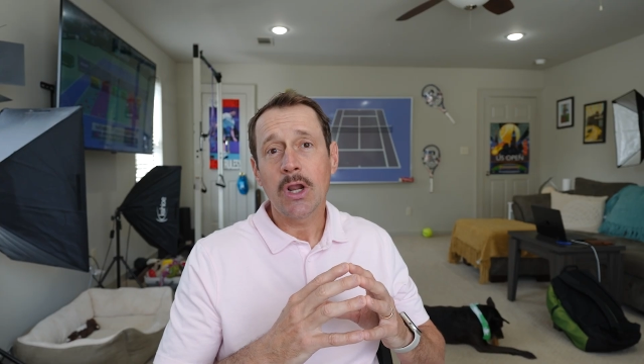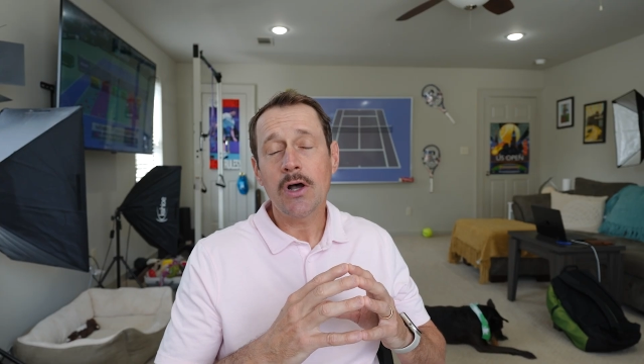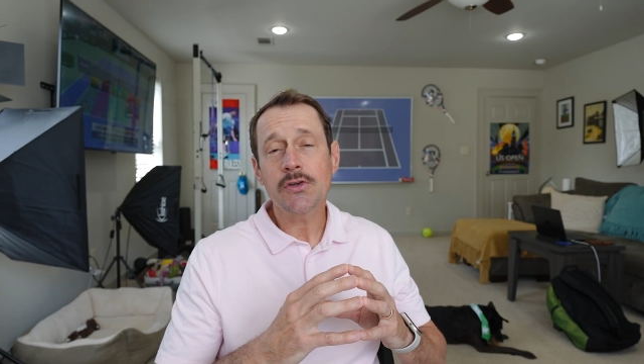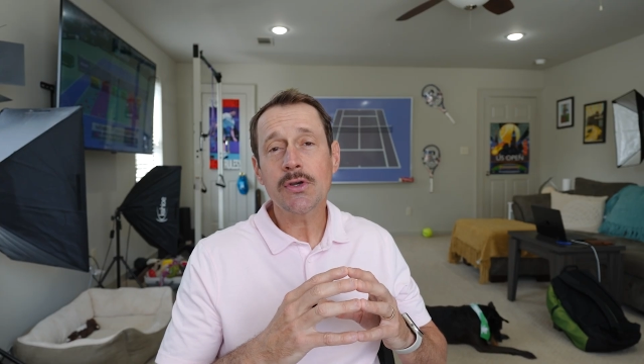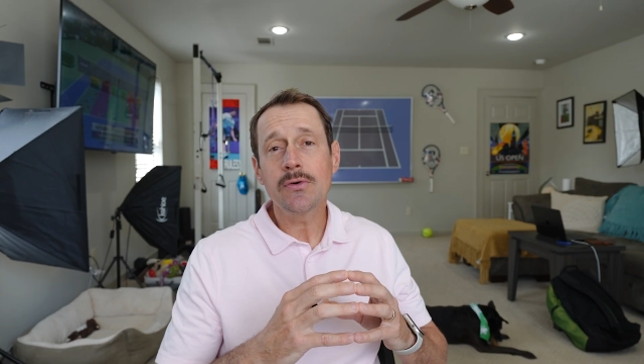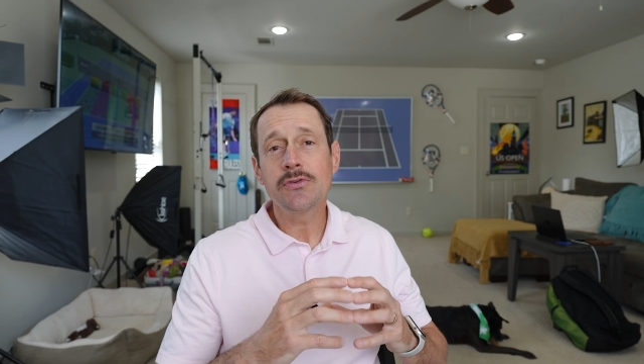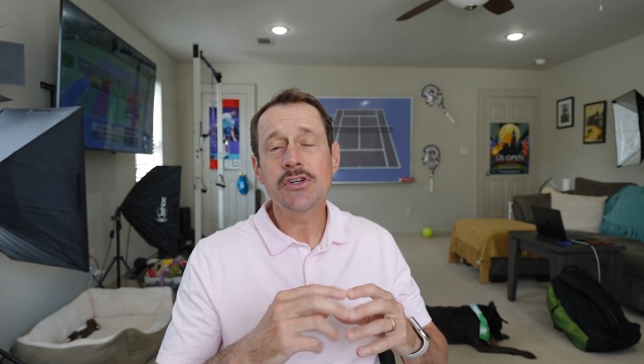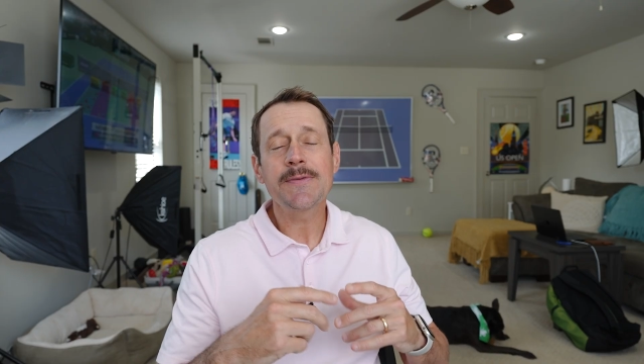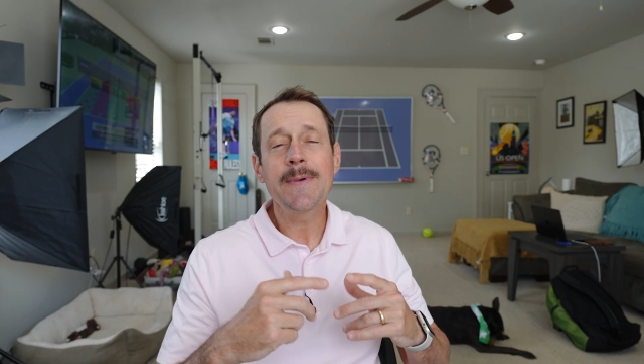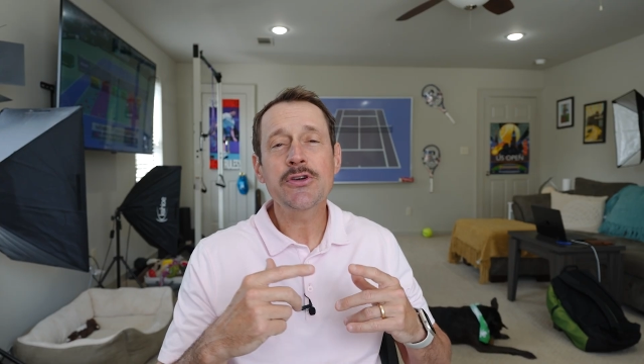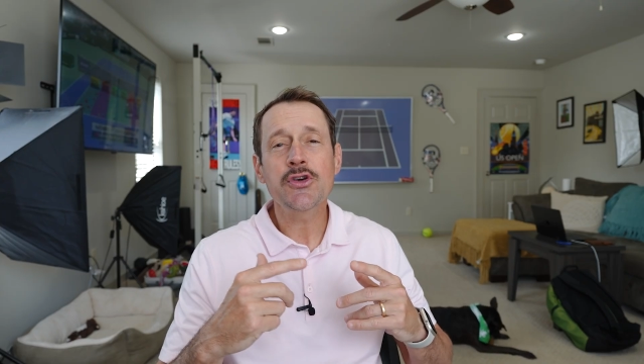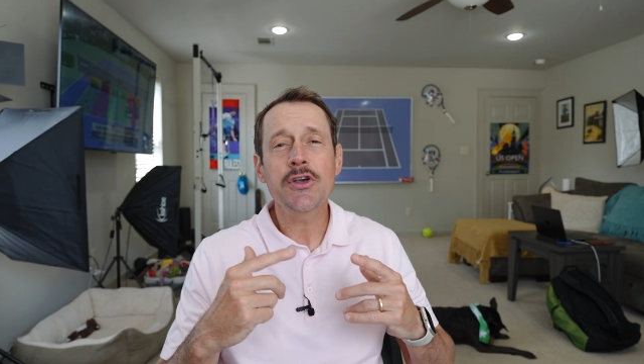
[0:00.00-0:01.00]
Also, just
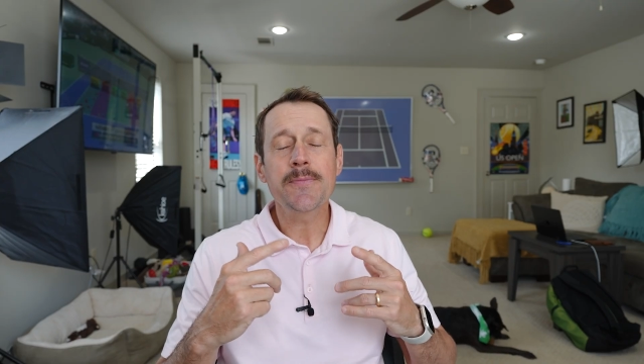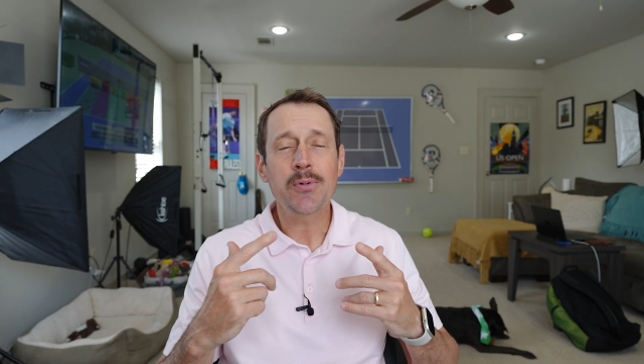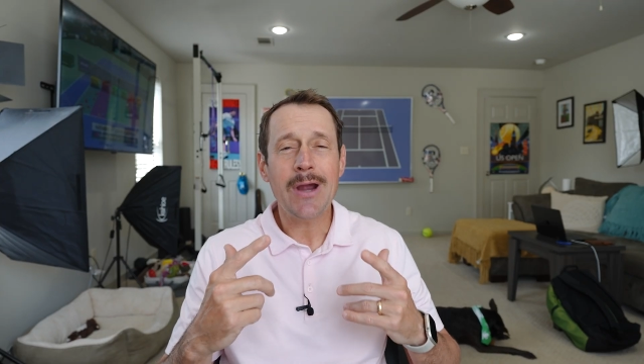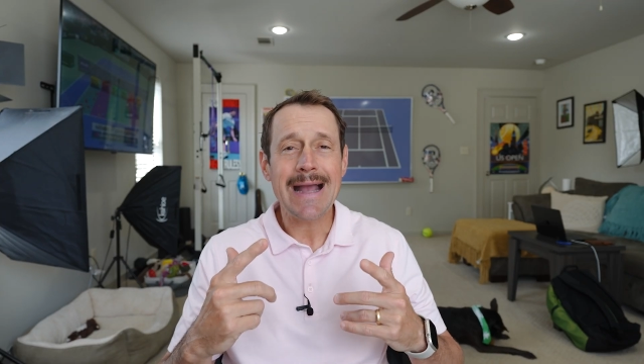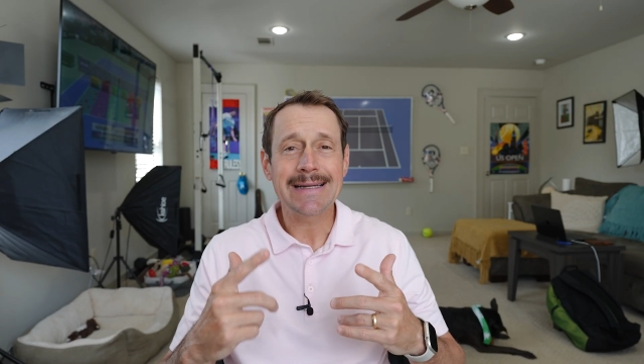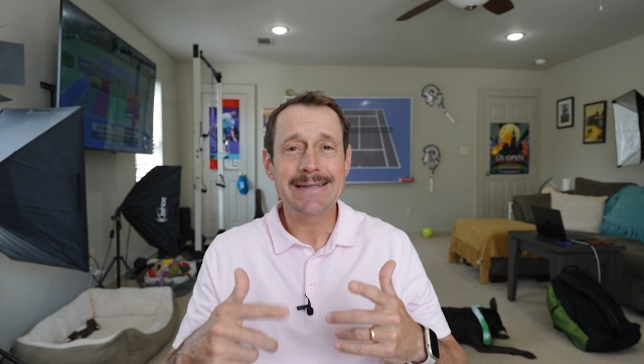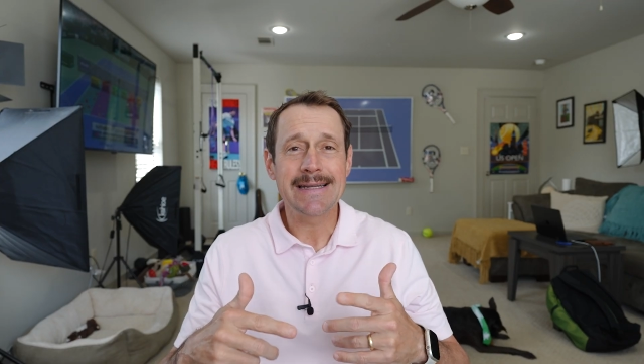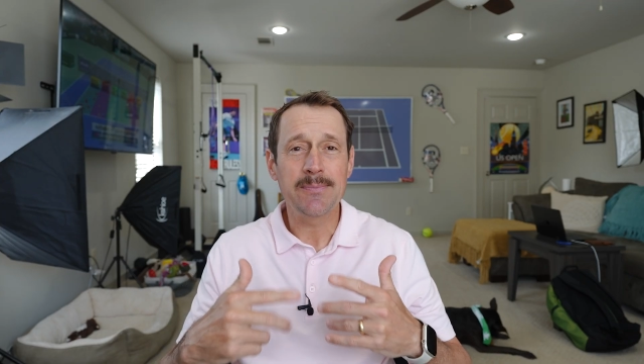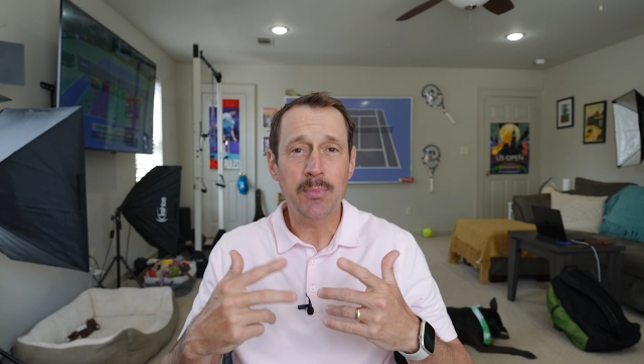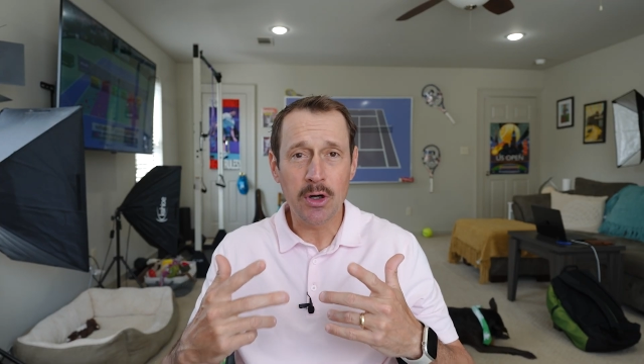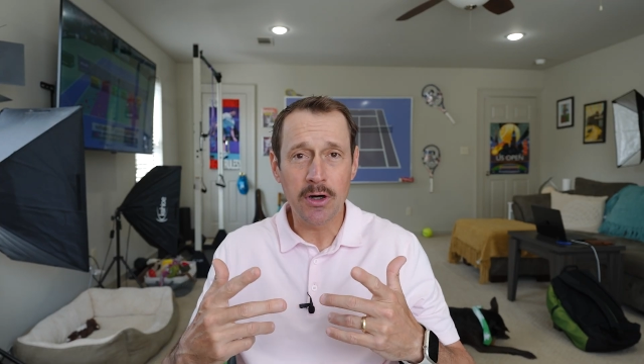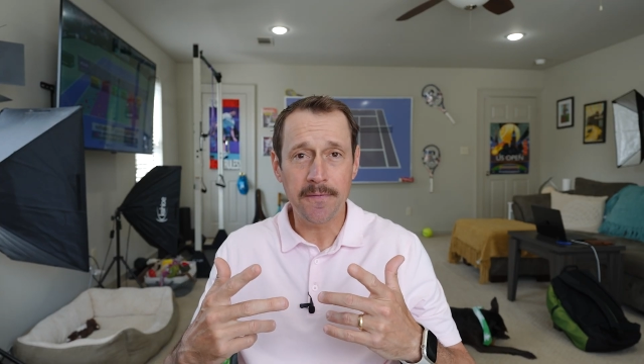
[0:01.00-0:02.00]
make sure you're practicing
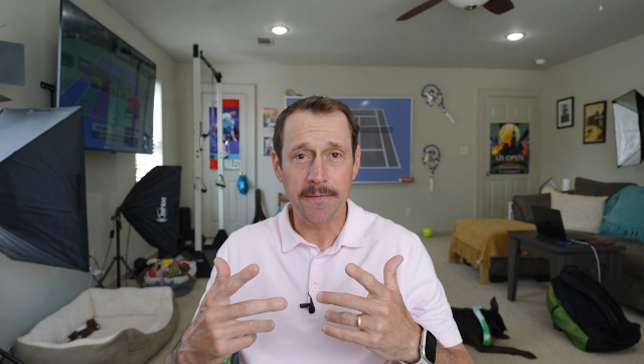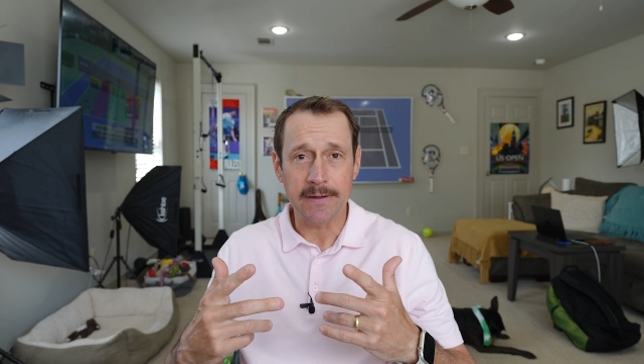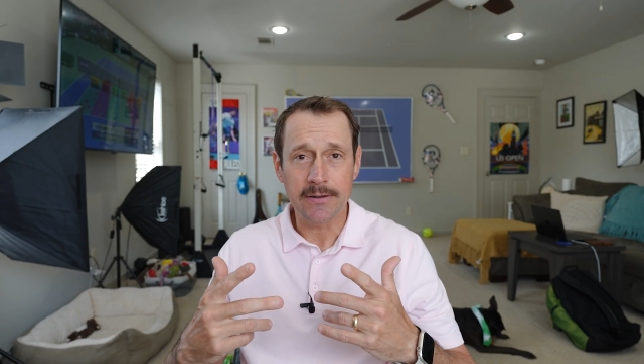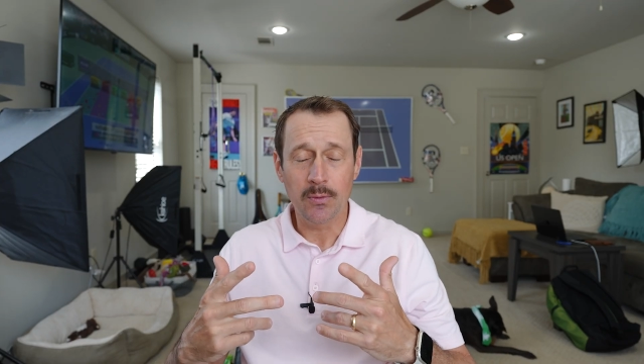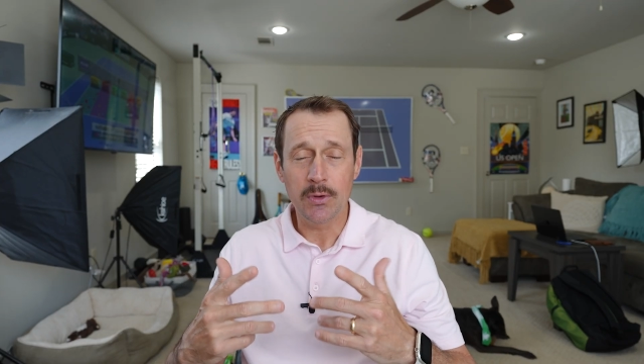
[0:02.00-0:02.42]
perfect.